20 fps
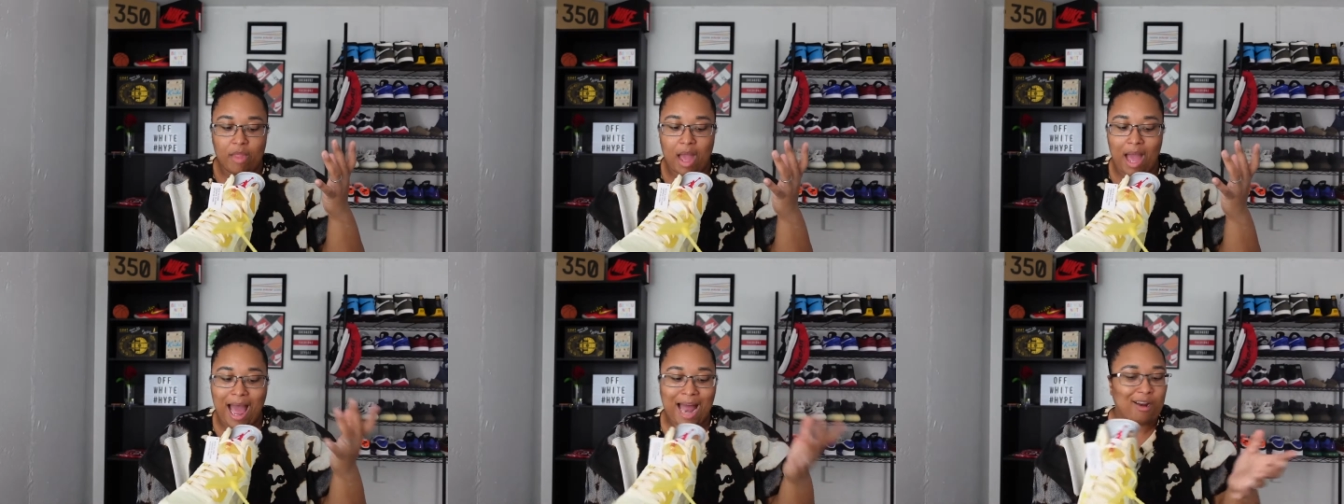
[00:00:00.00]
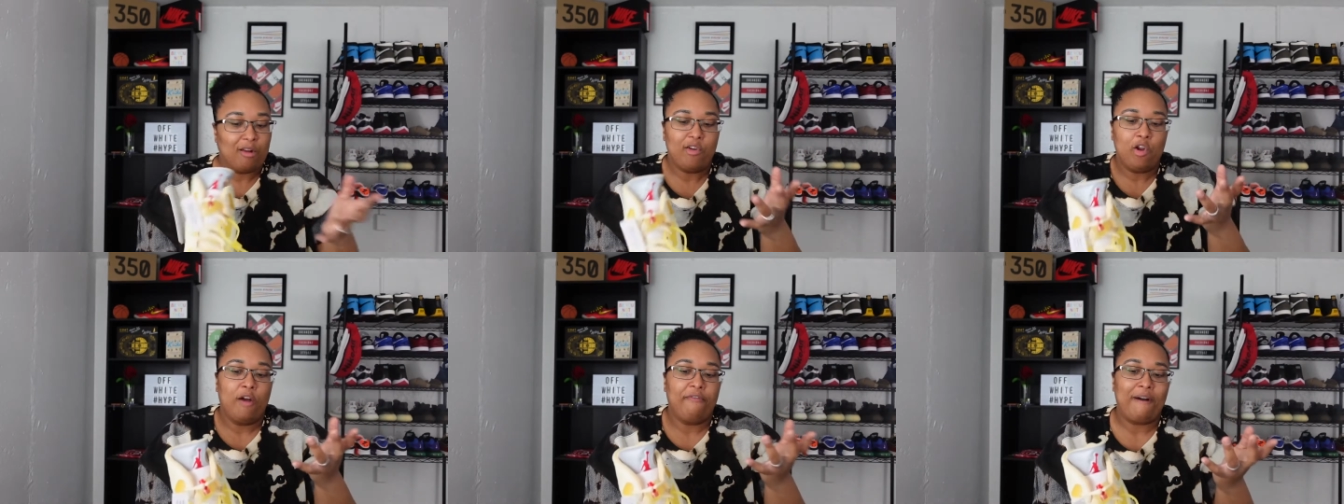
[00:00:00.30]
I
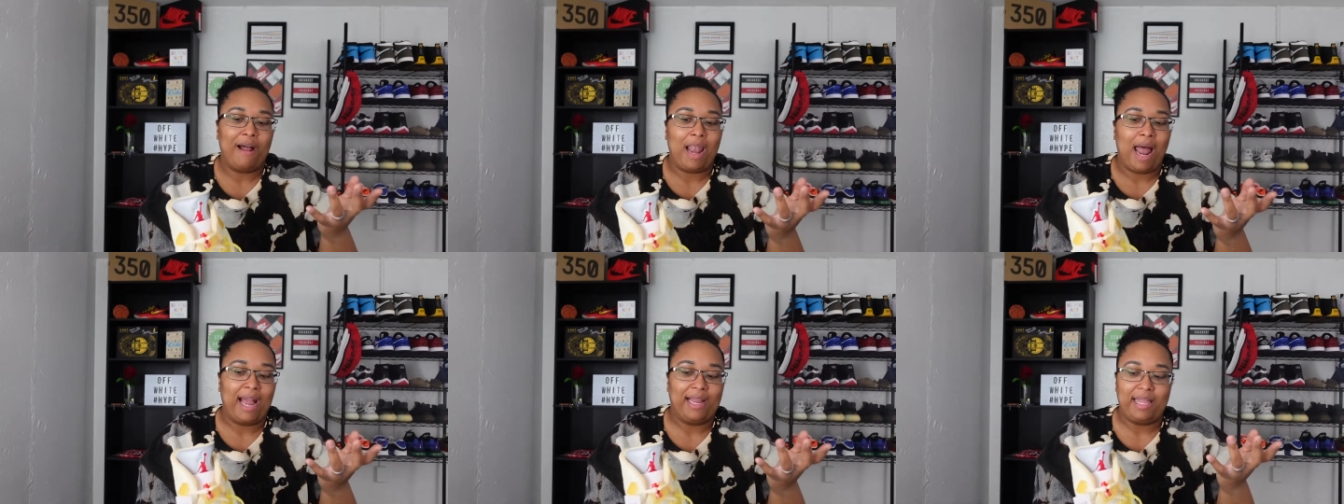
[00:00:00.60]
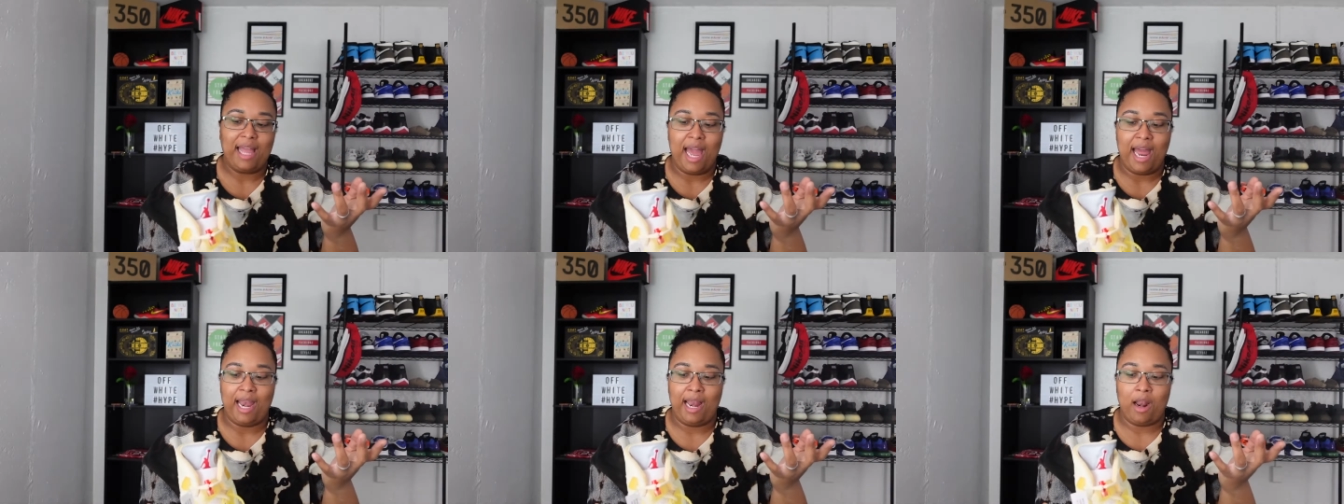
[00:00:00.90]
don't know if I like
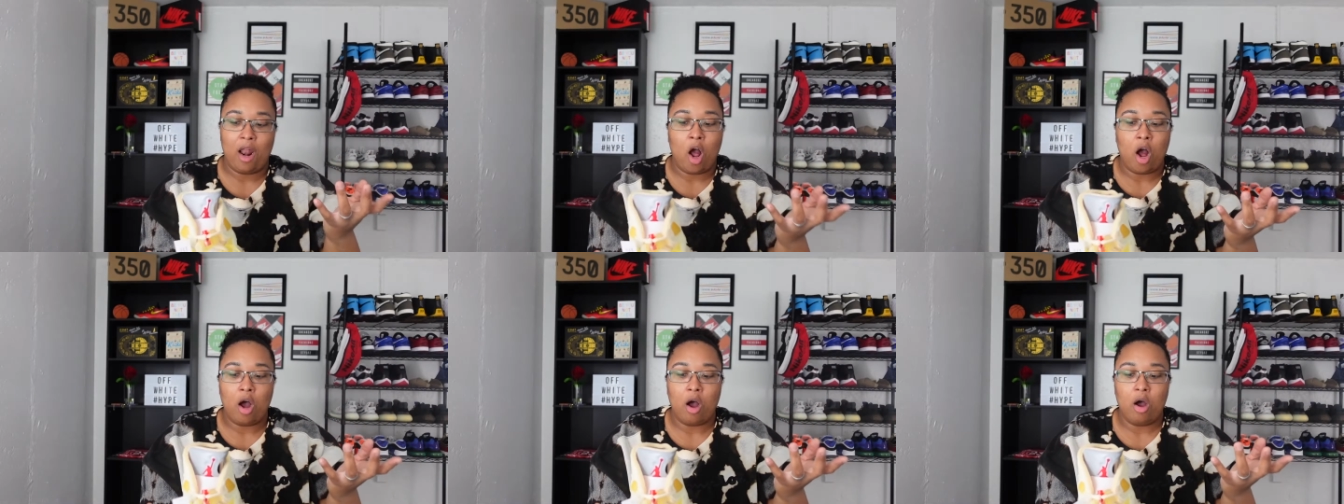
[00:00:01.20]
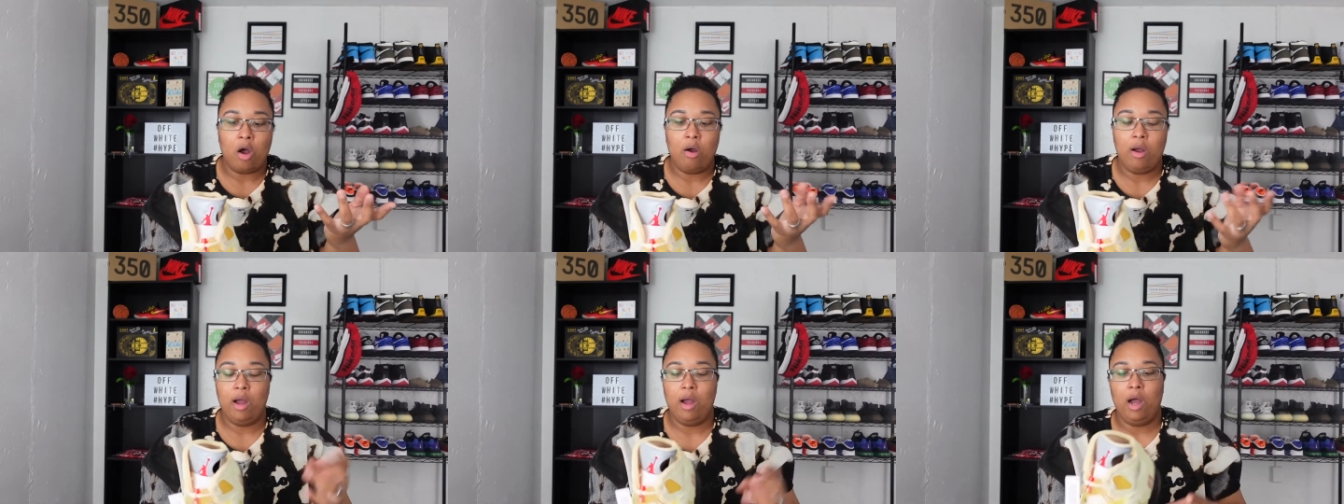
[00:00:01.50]
that at
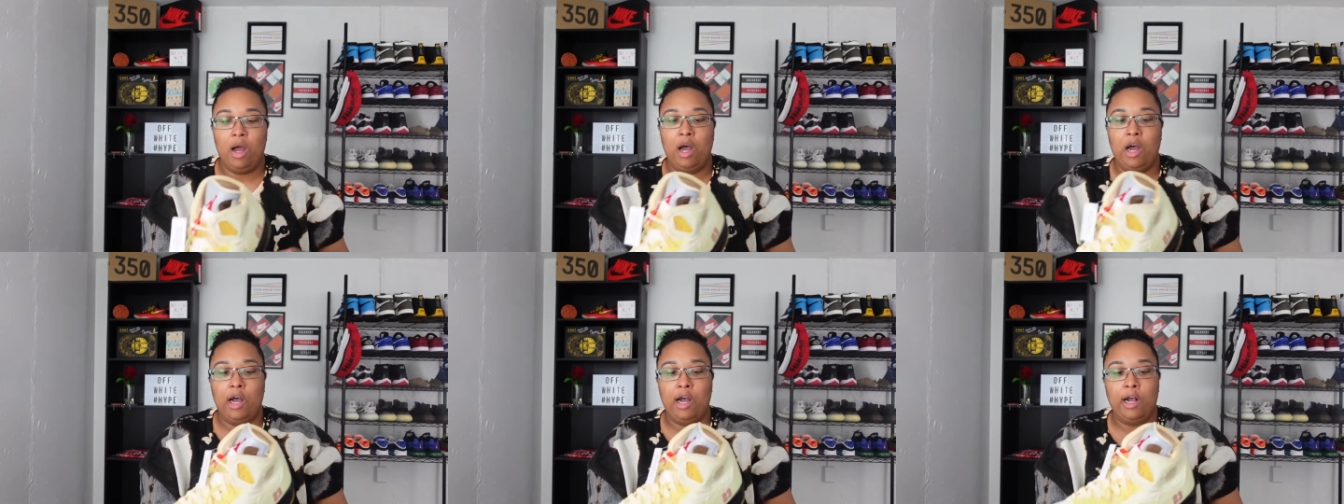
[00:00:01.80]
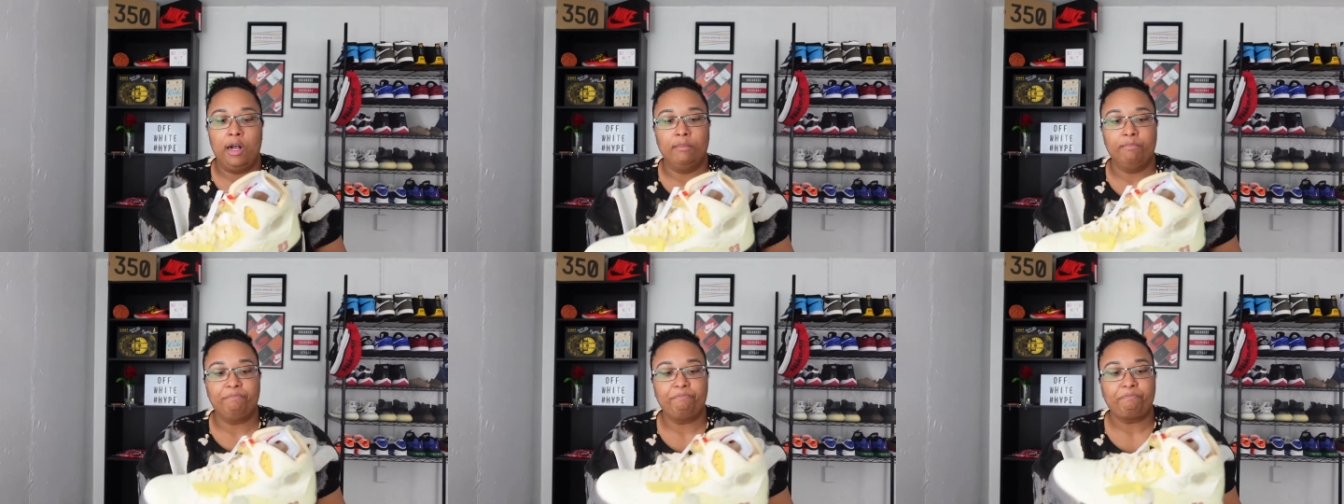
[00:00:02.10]
all,
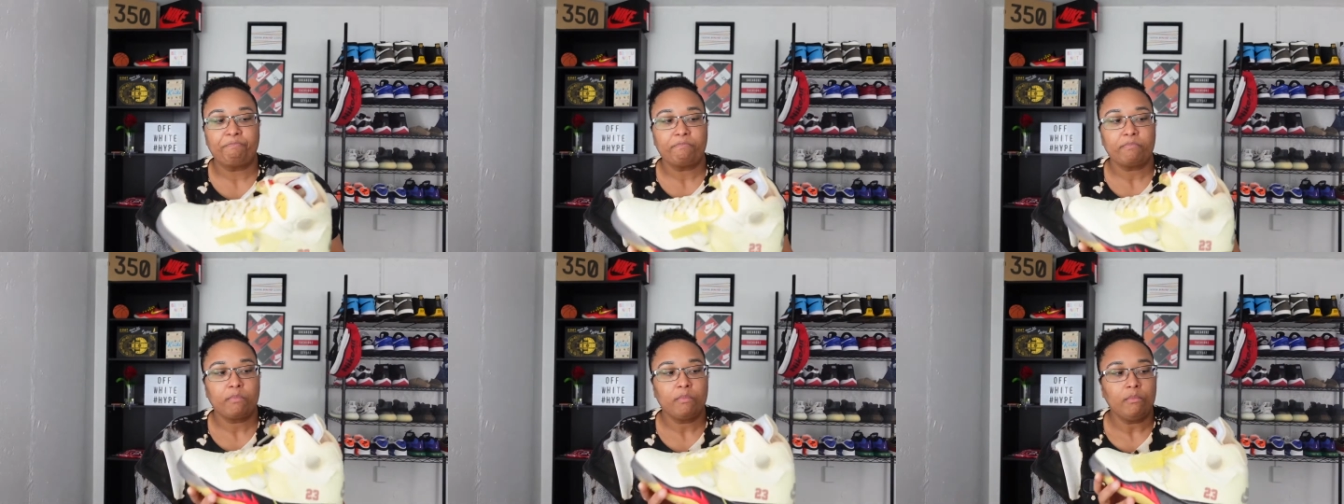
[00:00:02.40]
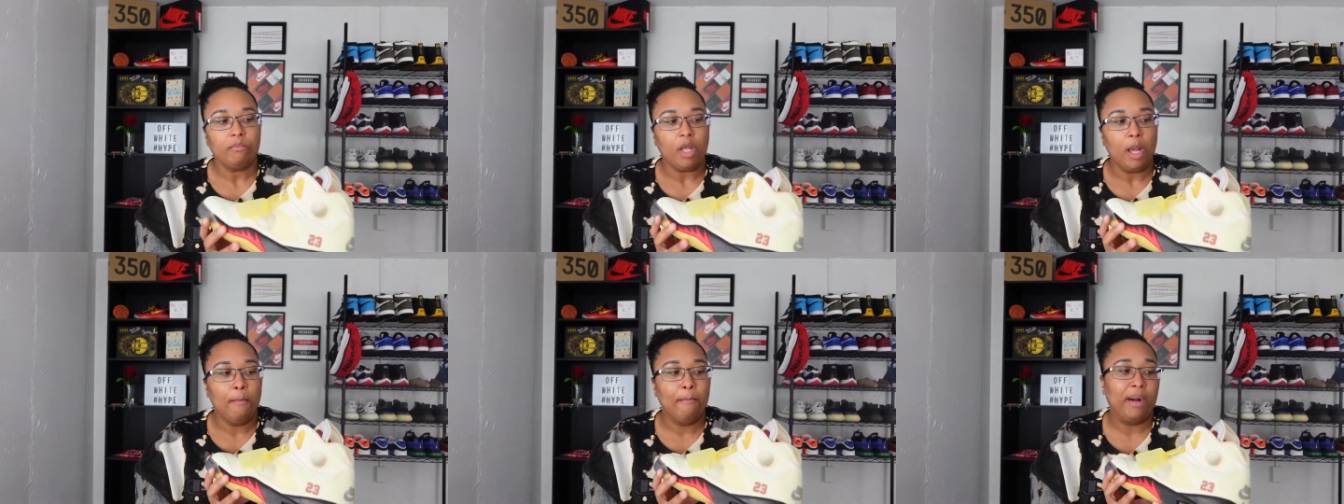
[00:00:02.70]

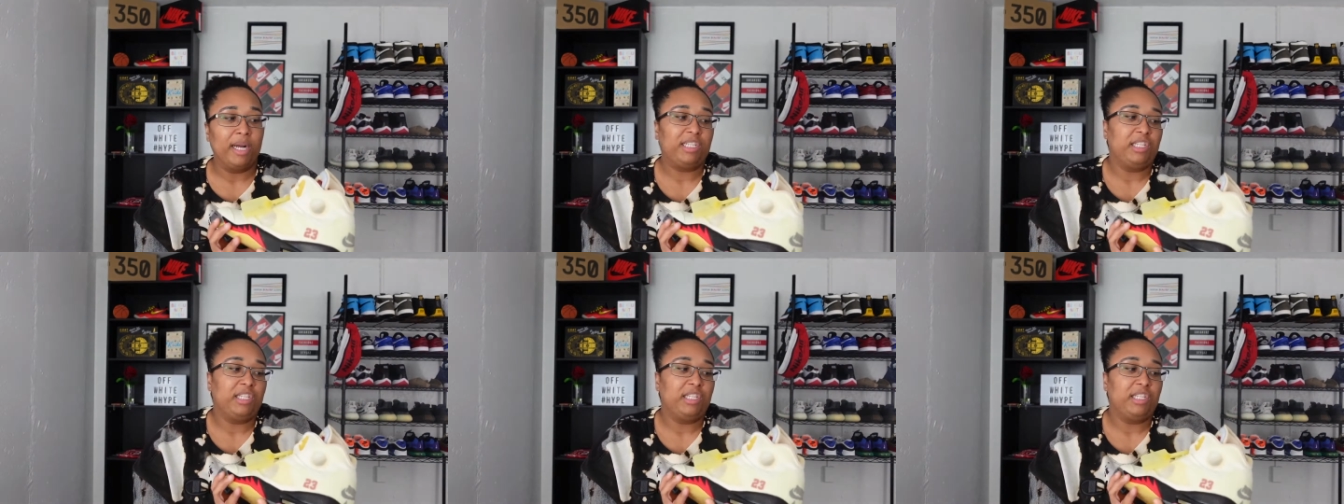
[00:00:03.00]
but